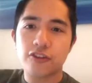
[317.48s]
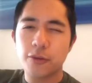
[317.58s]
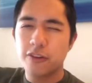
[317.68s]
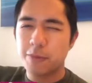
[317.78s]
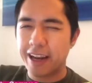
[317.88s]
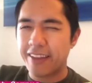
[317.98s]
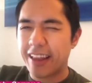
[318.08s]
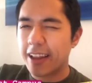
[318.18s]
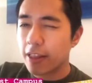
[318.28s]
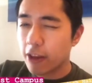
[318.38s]
To expand on
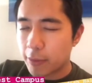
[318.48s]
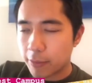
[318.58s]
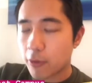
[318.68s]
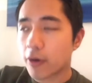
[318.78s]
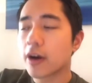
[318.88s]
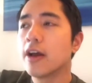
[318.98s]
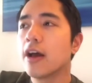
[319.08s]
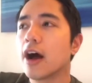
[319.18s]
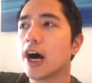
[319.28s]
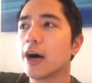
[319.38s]
that a little bit more,
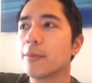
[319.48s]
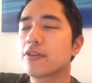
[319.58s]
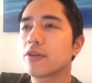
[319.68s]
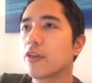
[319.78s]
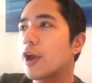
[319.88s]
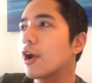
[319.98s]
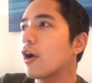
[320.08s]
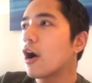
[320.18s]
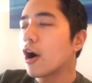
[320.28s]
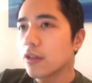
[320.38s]
um, so
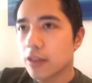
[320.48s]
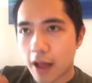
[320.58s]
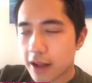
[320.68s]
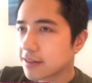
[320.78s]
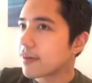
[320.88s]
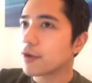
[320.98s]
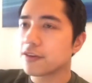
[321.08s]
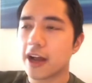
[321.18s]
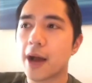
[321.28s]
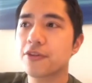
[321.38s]
there are lots of
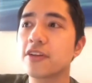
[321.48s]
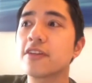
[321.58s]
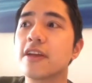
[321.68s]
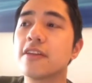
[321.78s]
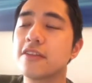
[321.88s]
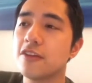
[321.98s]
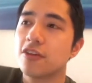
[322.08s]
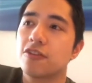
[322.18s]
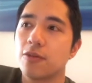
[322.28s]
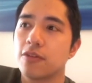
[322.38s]
housing options, and
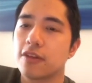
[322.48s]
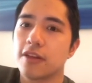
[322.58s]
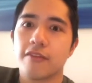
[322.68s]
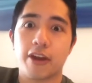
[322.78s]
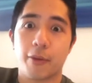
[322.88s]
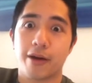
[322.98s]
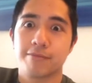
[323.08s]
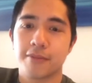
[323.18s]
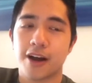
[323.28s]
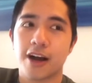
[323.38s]
CGS students can live anywhere.
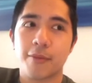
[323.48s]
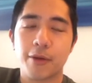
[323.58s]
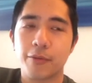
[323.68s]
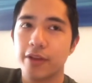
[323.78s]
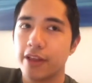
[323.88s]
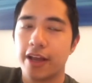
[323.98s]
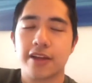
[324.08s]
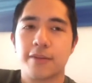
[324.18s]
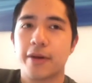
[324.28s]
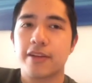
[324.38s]
Um, it really,
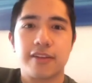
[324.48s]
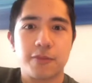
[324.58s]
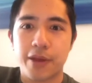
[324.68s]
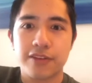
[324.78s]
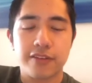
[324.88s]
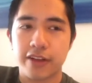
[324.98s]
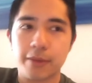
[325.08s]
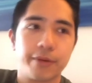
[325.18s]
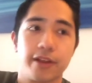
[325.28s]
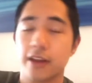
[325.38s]
again, depends on space
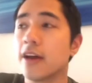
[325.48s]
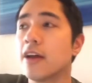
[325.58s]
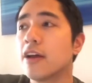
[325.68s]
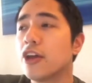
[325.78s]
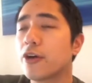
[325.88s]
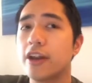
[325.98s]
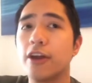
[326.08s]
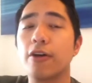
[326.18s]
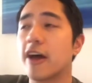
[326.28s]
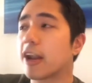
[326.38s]
availability. You're going to
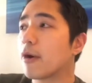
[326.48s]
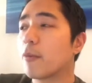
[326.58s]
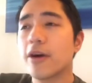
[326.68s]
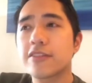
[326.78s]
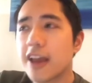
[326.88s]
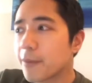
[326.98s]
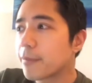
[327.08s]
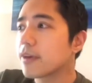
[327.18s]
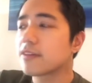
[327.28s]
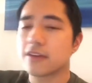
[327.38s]
hear a lot about West
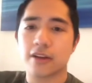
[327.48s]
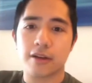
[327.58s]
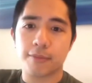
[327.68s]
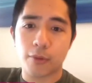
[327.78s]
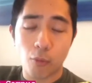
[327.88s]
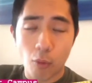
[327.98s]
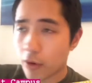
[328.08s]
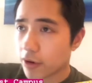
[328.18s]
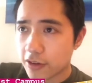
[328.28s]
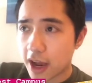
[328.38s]
Campus and um,
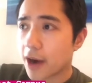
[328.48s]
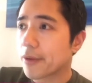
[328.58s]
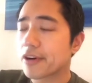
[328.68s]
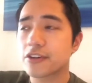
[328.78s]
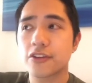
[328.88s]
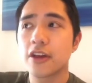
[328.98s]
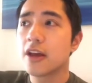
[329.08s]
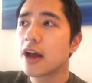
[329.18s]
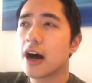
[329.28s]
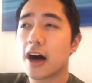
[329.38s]
Warren Towers,
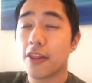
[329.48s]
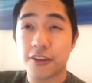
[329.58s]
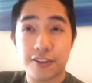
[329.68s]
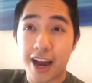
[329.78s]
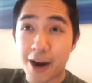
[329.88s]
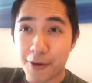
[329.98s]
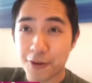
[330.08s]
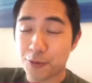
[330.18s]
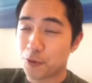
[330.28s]
uh, the Towers, which,